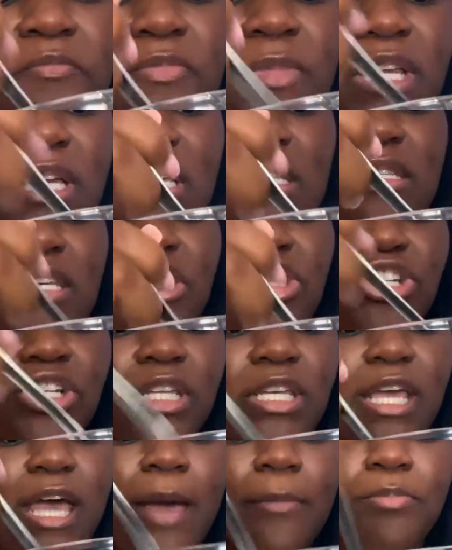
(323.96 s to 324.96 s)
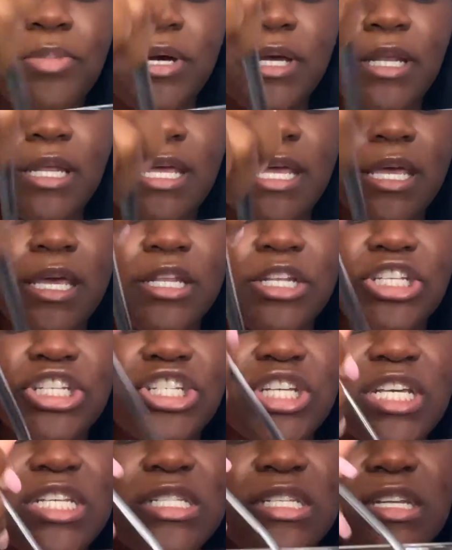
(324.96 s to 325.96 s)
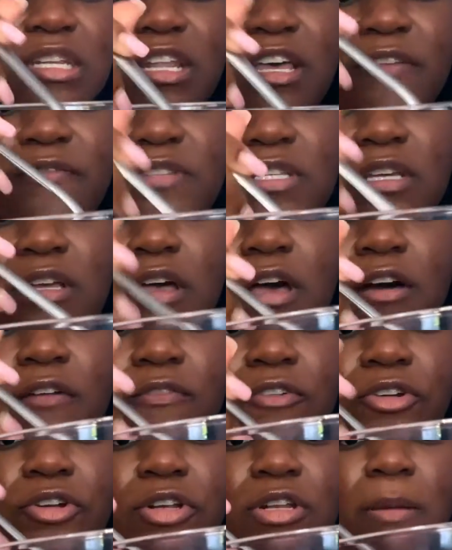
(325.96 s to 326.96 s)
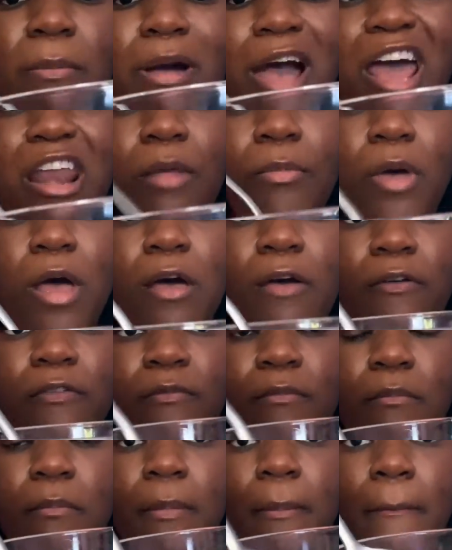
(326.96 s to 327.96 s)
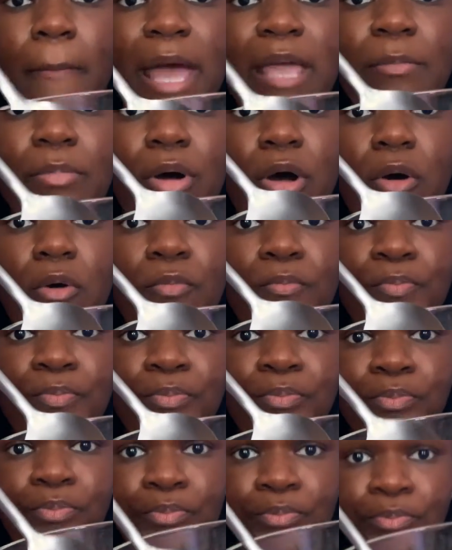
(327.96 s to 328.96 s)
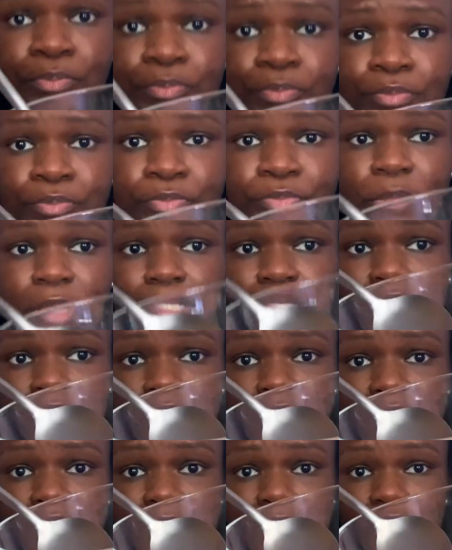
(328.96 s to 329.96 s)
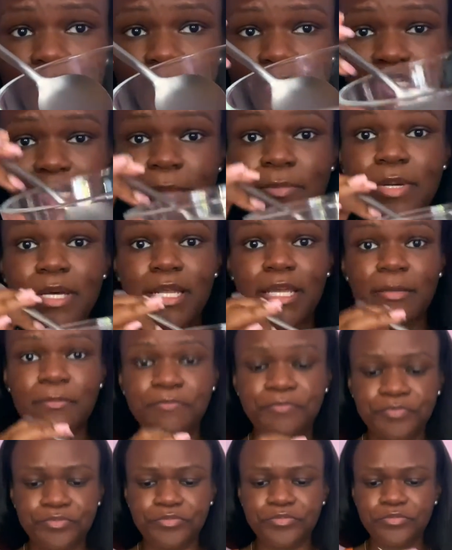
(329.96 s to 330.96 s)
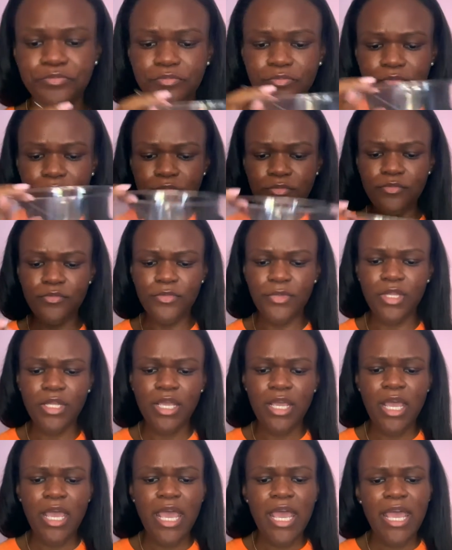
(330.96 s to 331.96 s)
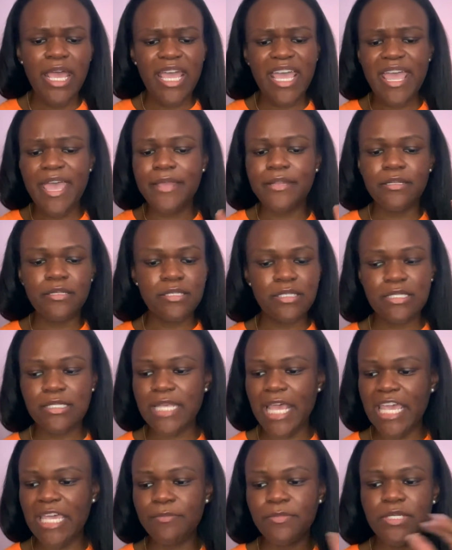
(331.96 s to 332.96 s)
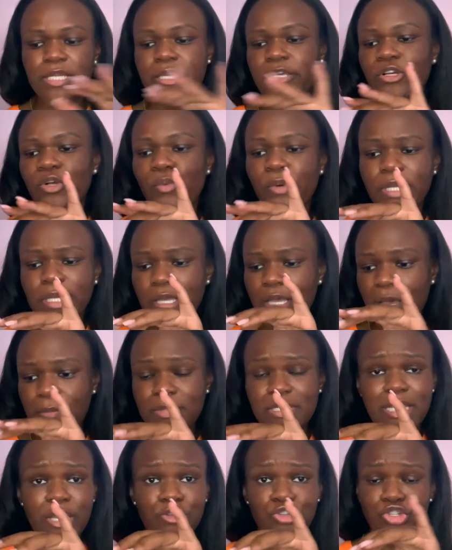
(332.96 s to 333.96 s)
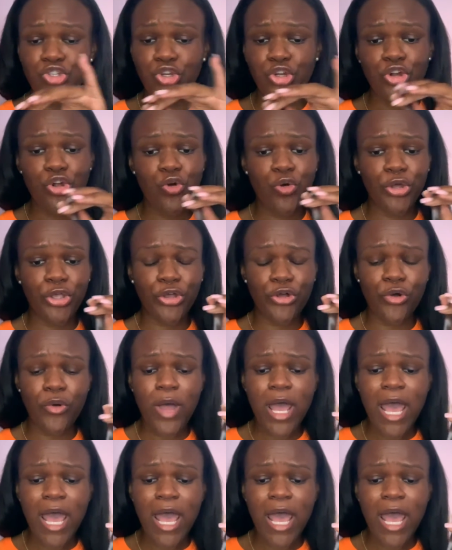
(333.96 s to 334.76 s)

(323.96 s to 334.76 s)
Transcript: Essentially, I put in just enough to cover the bottom of my bowl. That's how much I put in. And And same deal when it comes down to your oil.